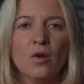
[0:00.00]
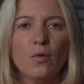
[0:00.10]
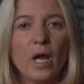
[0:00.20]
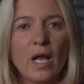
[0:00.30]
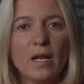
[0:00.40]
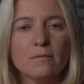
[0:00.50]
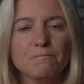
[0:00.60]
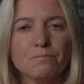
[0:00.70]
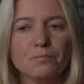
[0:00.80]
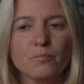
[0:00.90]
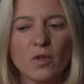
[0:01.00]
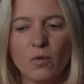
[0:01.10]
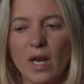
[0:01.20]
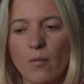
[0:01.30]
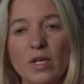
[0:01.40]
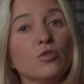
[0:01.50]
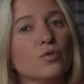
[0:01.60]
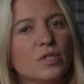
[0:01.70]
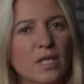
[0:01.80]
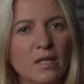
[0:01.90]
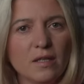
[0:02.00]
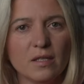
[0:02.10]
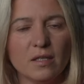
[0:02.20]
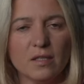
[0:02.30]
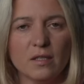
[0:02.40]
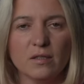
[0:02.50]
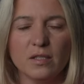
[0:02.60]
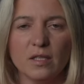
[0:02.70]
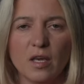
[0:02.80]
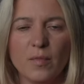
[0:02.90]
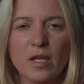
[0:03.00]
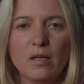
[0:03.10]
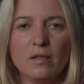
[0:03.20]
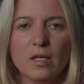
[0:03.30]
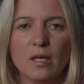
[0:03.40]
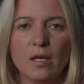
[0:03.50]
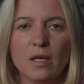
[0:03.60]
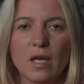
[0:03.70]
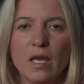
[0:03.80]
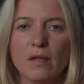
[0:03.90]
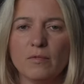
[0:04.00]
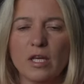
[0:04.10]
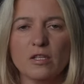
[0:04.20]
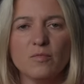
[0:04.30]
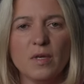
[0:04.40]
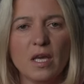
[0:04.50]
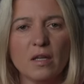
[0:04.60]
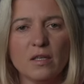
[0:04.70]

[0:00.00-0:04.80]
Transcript: Well, when I went to send the, the email, it tells me